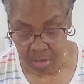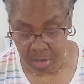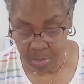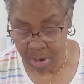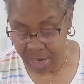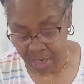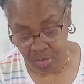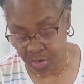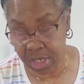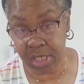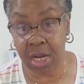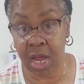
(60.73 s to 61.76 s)
the main
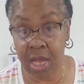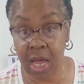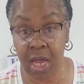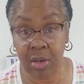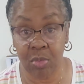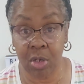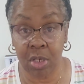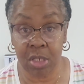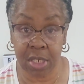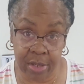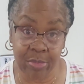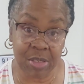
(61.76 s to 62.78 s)
reason I got it
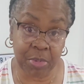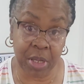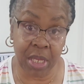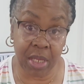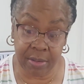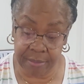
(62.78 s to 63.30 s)
was pink.